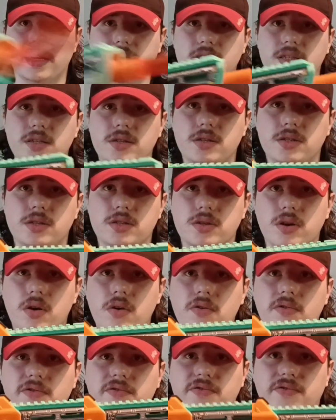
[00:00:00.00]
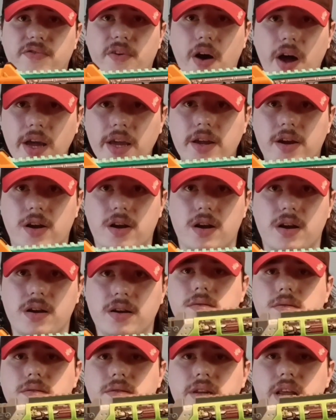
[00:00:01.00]
It's just so fire.
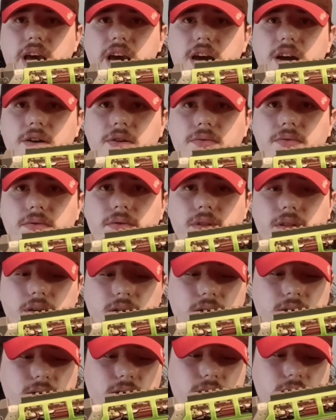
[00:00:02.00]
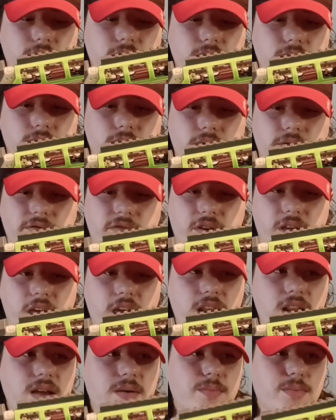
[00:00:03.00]
Now, the
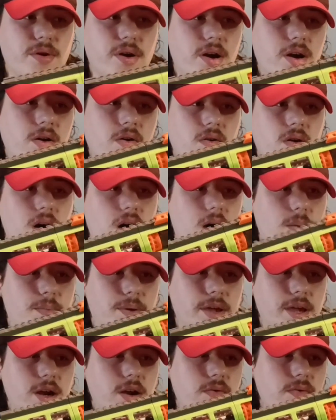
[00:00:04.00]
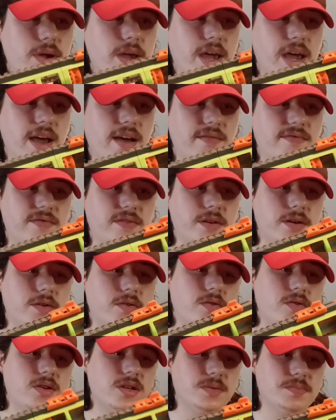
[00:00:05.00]
Volcanic Pro. Up here we have the
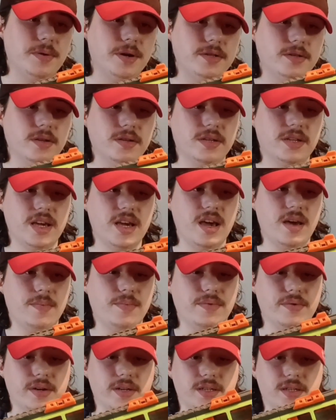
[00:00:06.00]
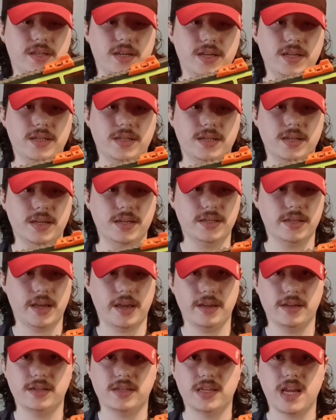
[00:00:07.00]
orange muzzle tip, which this is
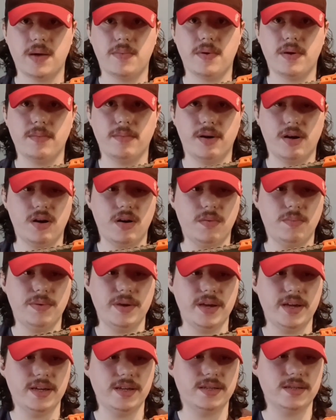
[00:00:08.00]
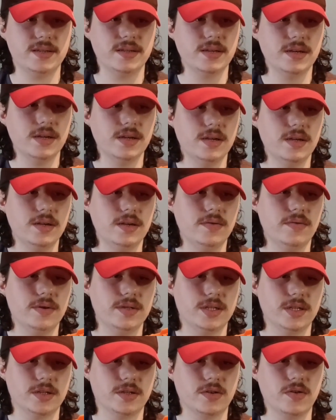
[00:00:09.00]
a separate barrel piece,
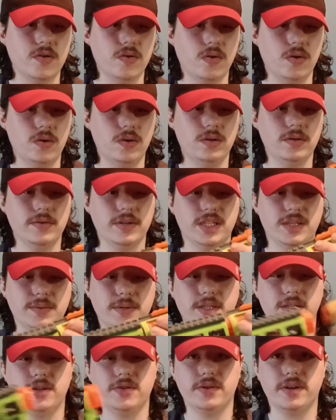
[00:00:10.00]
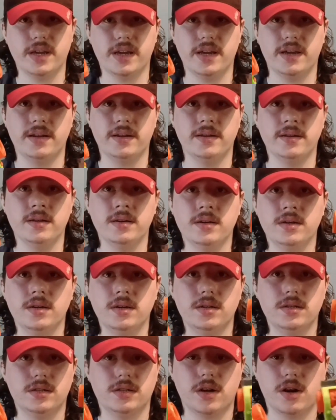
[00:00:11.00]
which is cool, which means you can
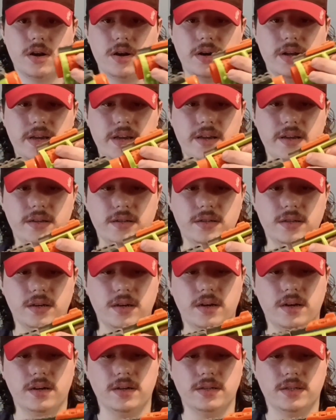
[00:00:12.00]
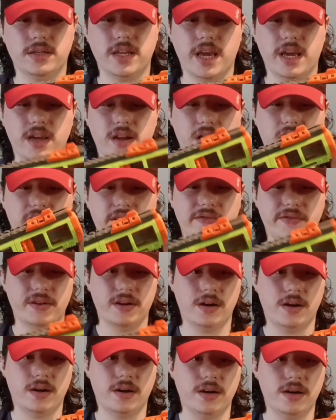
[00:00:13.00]
turn it to take it off and
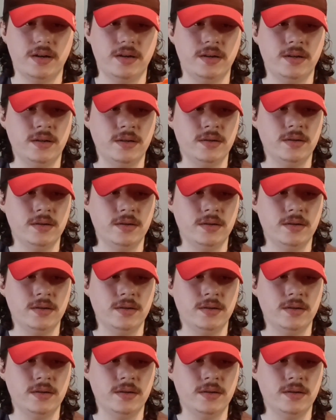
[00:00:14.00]
on,